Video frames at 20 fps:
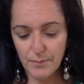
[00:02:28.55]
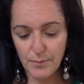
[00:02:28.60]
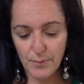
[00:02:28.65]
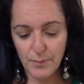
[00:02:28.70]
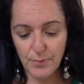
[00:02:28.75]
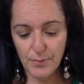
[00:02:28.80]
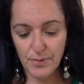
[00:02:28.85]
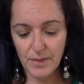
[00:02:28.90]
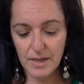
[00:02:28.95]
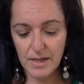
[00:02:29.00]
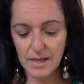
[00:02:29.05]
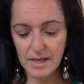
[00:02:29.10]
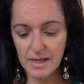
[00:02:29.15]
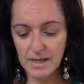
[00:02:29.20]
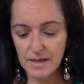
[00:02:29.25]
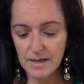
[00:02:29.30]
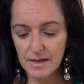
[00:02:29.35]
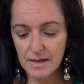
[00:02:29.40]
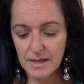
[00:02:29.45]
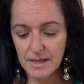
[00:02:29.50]
the
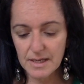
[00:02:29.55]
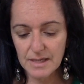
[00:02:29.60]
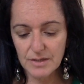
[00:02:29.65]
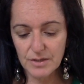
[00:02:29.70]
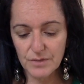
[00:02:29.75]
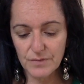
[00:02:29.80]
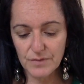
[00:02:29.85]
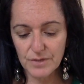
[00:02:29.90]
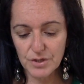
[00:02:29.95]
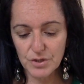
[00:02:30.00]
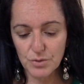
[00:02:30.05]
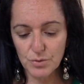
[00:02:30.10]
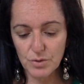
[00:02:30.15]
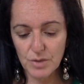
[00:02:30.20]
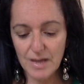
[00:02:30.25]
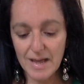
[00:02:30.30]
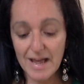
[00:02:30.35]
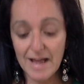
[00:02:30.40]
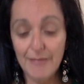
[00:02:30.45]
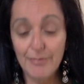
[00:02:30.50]
thinking
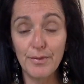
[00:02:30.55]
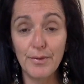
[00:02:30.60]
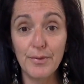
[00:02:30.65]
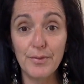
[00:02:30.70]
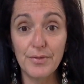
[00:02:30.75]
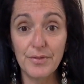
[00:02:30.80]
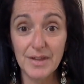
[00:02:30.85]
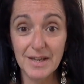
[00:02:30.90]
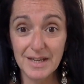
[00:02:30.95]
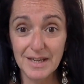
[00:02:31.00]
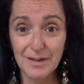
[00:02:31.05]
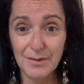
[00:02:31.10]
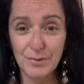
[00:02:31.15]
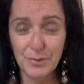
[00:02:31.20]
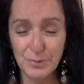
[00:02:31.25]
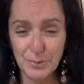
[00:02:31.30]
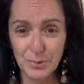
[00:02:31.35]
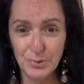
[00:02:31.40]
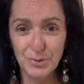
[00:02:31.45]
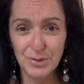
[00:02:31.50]
individual and the thing
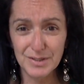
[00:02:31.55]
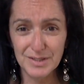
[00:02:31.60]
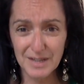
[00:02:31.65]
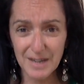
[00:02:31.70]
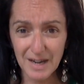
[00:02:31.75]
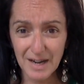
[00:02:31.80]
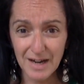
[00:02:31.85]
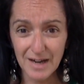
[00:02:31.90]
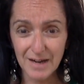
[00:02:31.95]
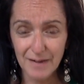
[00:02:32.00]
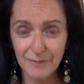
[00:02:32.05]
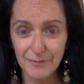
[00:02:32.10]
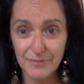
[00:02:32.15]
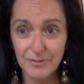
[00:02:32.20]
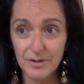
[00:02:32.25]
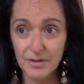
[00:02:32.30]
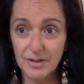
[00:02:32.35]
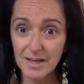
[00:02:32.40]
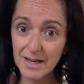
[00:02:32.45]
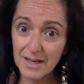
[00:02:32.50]
thought of,
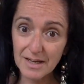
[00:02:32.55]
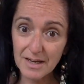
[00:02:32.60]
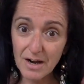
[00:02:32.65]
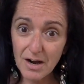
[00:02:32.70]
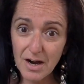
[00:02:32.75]
okay?